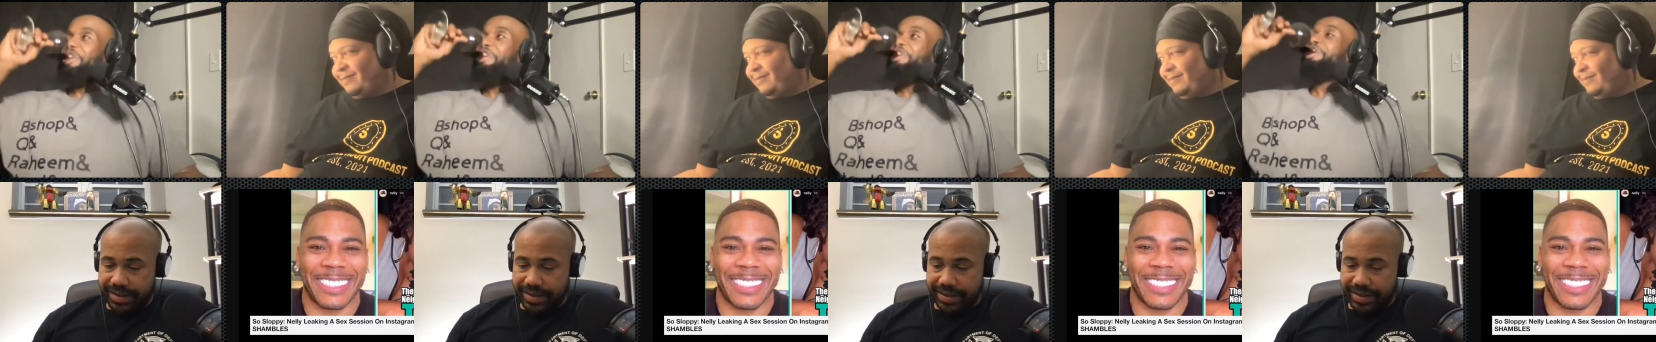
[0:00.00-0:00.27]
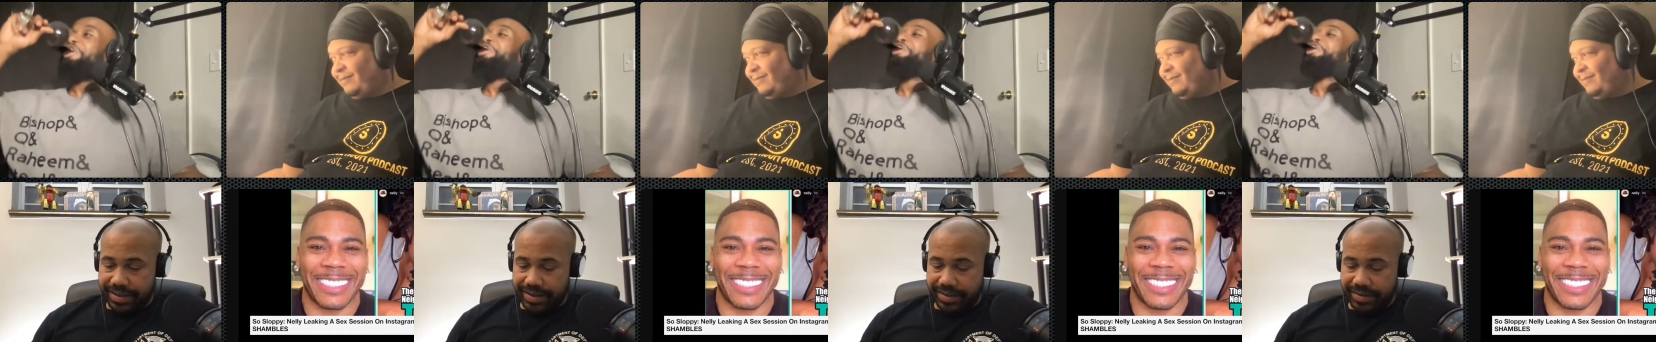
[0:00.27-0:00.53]

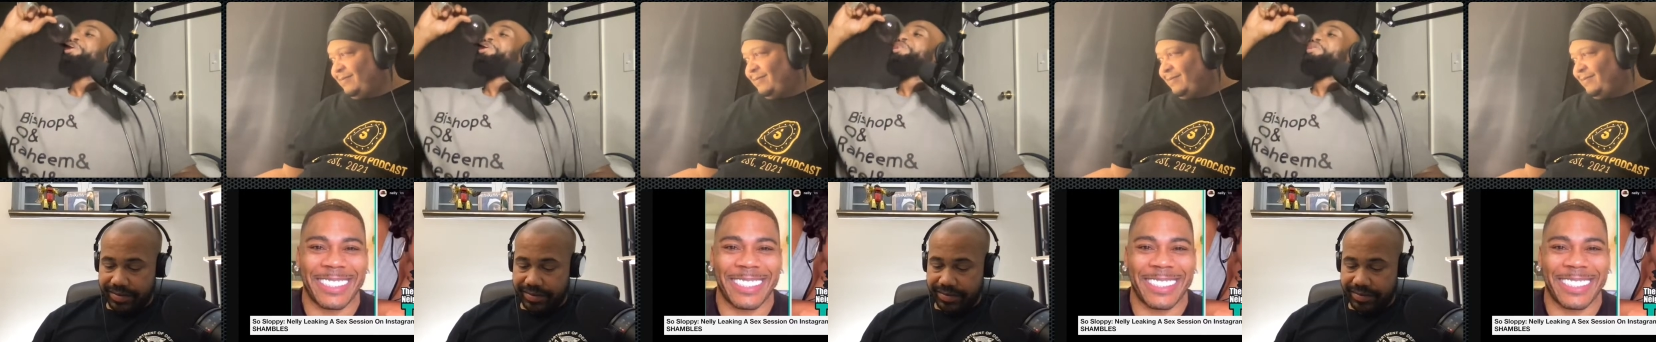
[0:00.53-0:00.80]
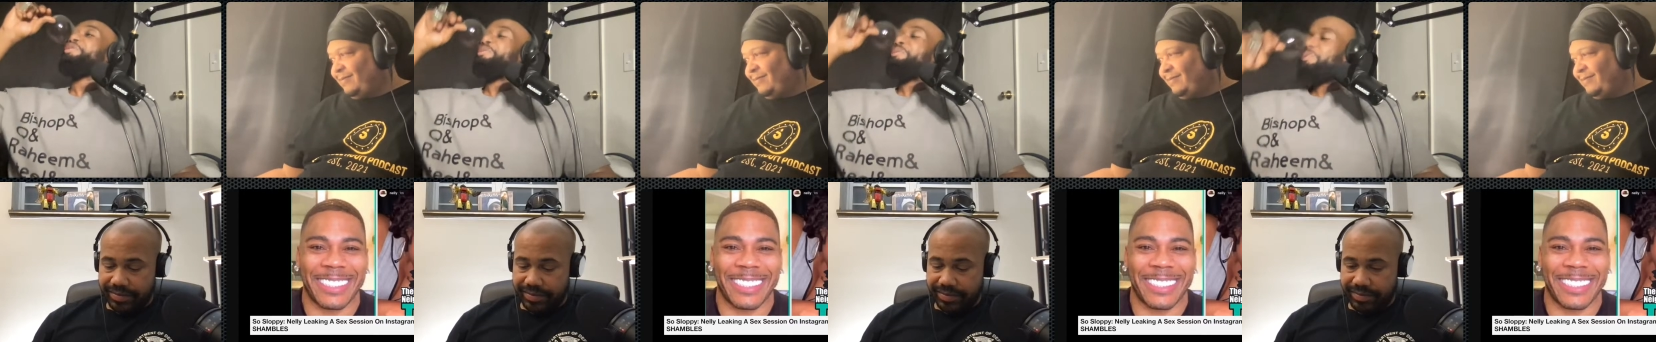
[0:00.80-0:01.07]

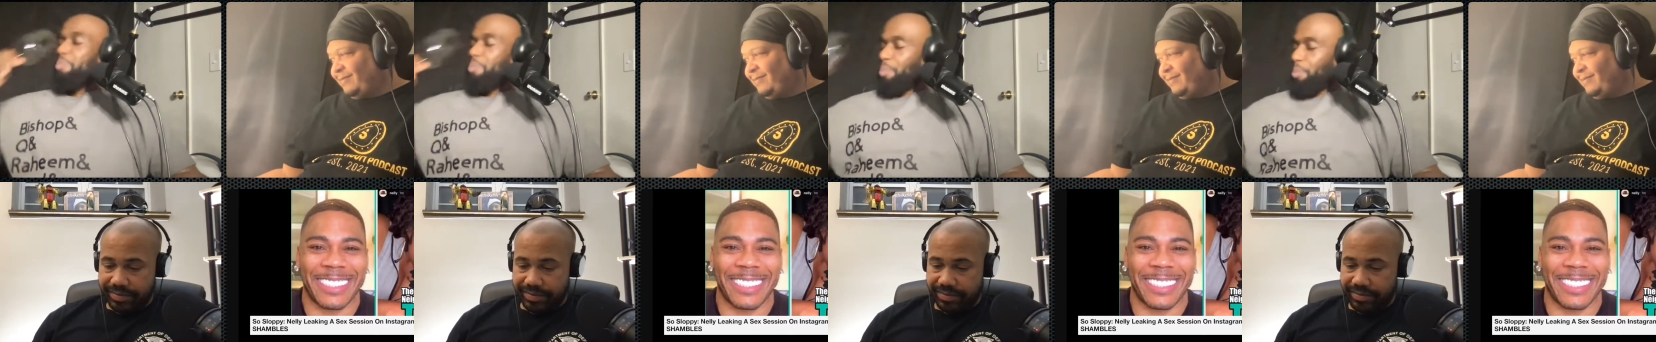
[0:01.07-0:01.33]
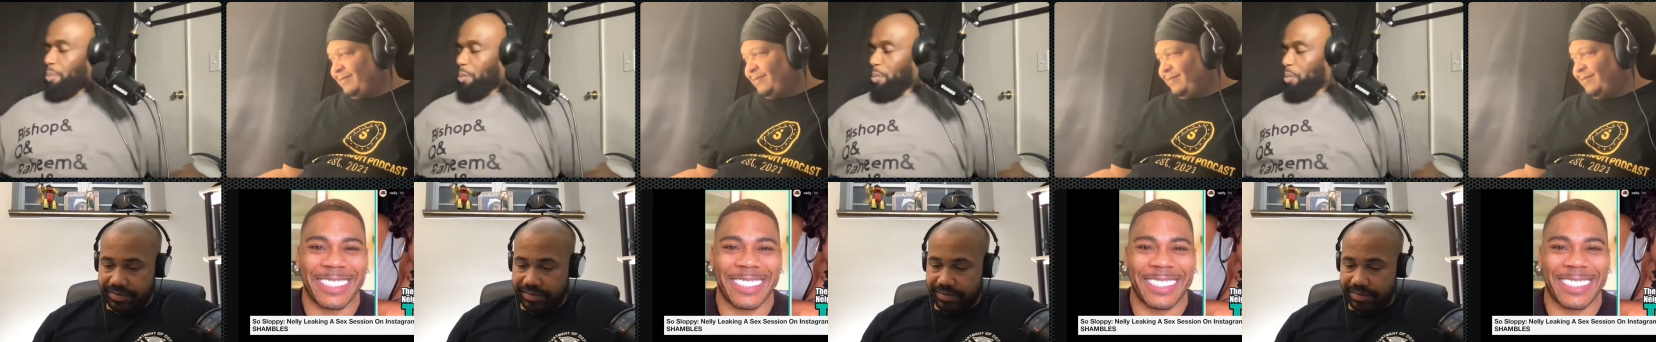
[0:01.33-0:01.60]

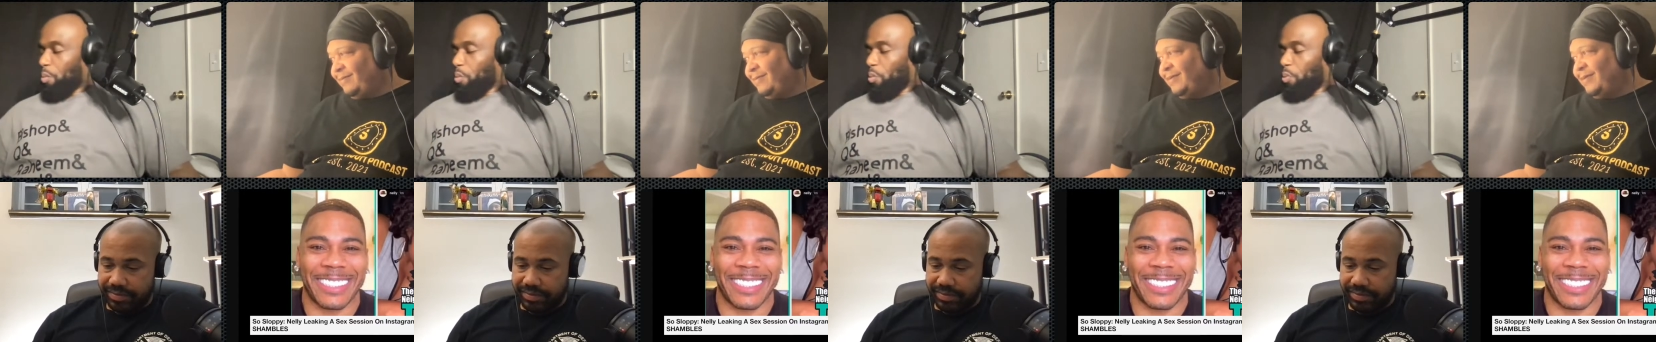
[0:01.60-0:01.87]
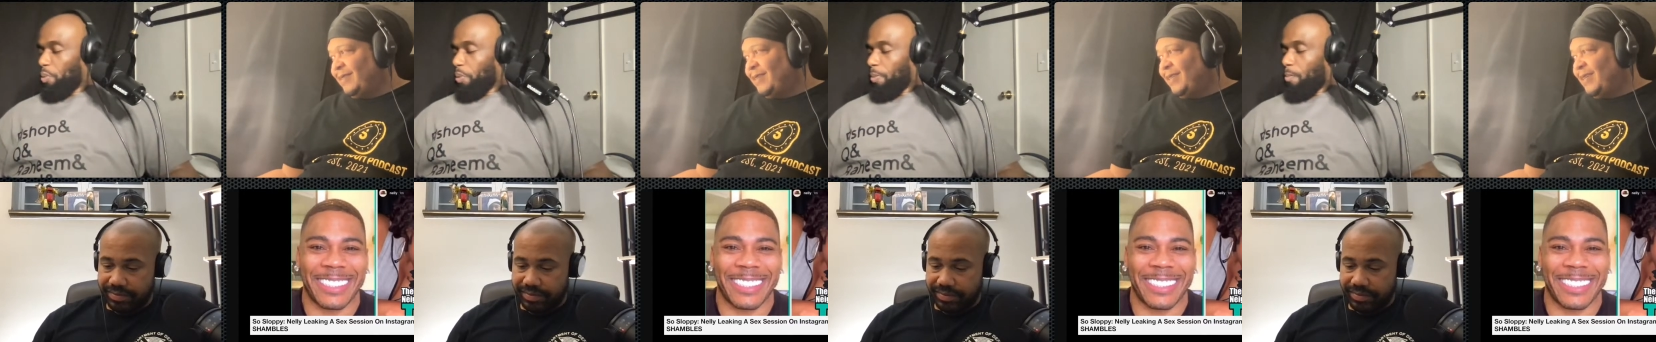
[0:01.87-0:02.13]

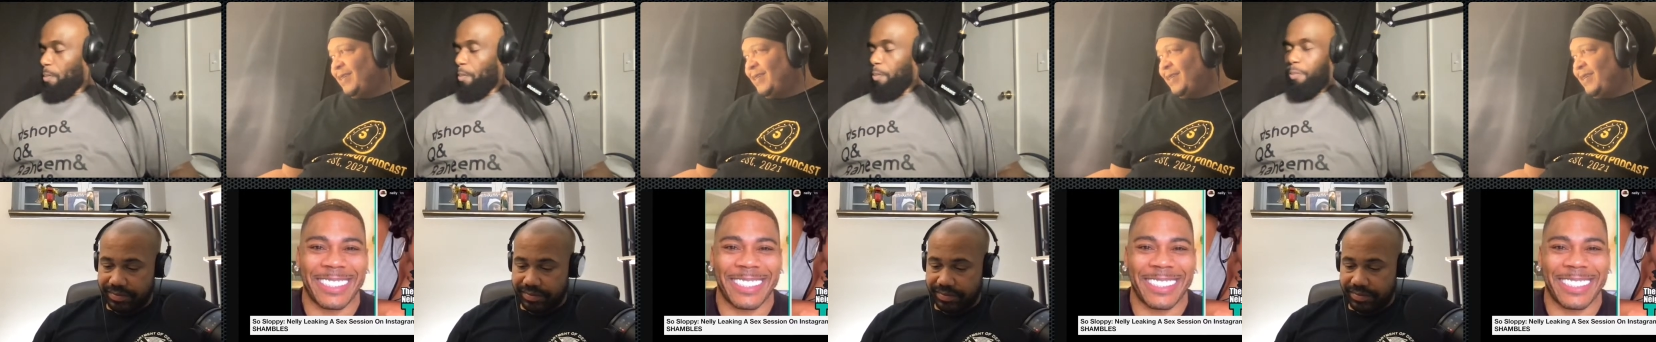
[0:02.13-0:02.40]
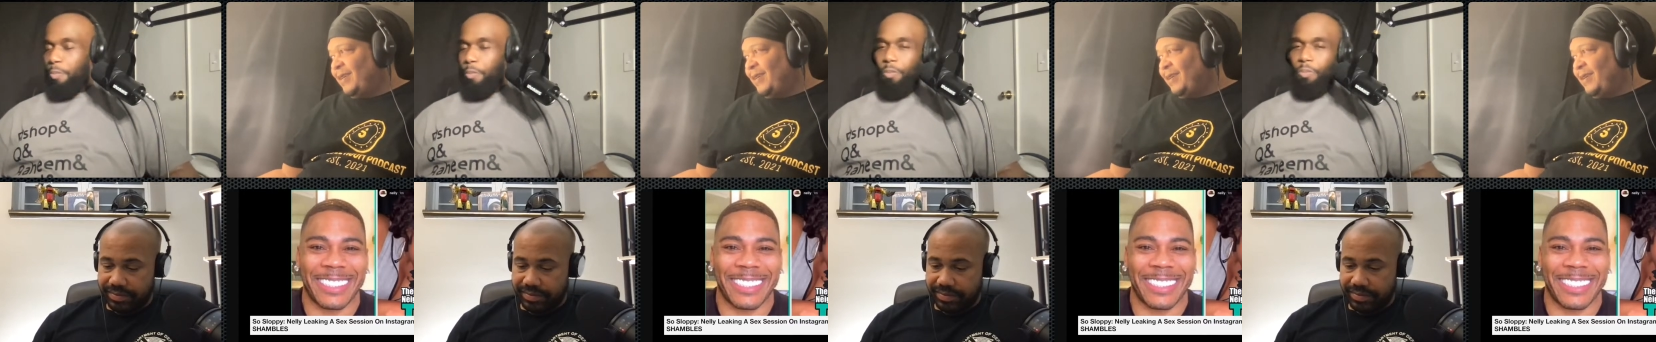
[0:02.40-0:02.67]

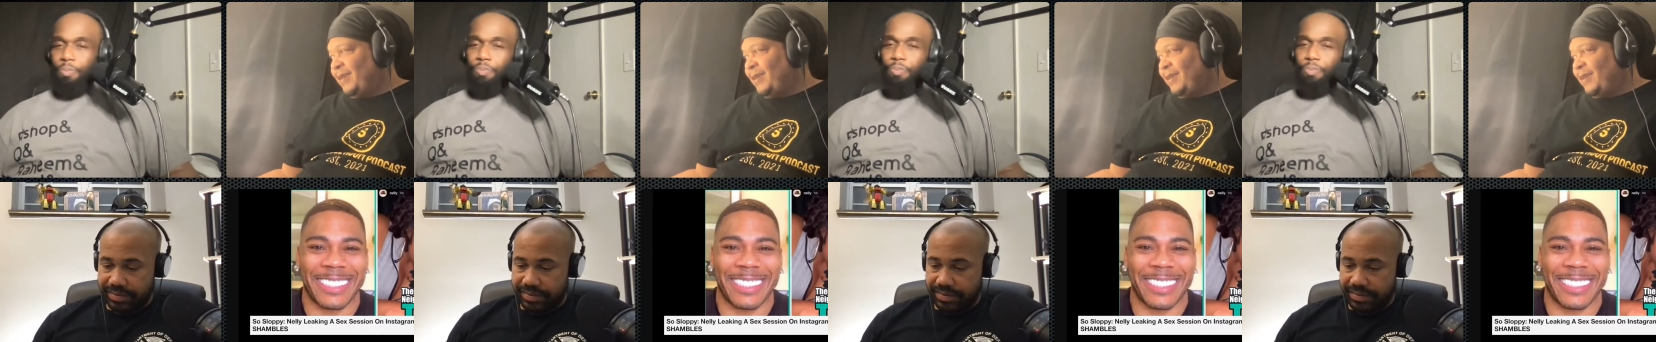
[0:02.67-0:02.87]
No one is speaking in this clip.